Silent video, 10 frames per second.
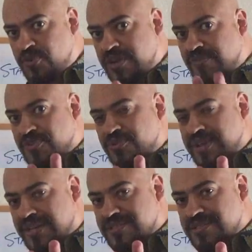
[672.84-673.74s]
if you could have 2
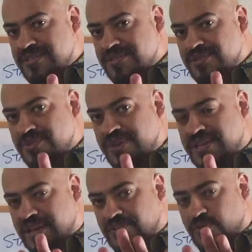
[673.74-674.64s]
tests, 3
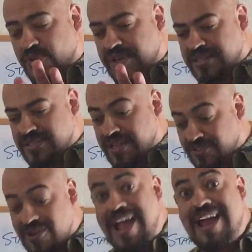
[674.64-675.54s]
tests, 4 tests, and they
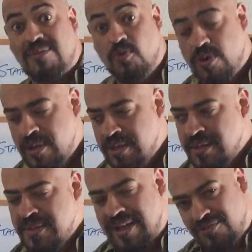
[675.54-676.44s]
start adding more?
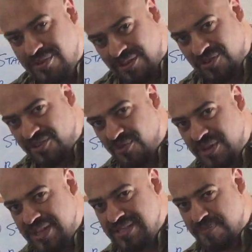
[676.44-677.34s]
And so they start to
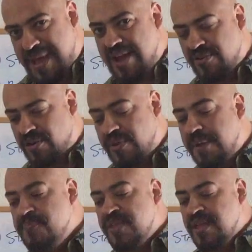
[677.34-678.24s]
realize the pattern here,
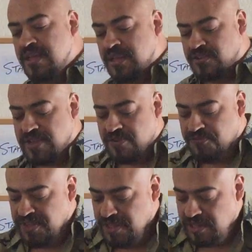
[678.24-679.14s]
right? Instead
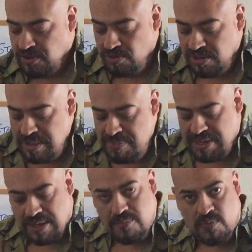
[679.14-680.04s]
of feeling like you're
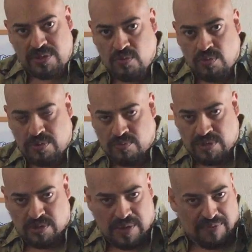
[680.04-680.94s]
limited when
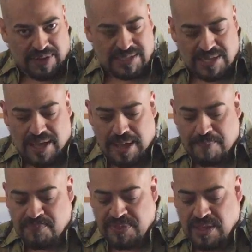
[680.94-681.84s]
you have less time,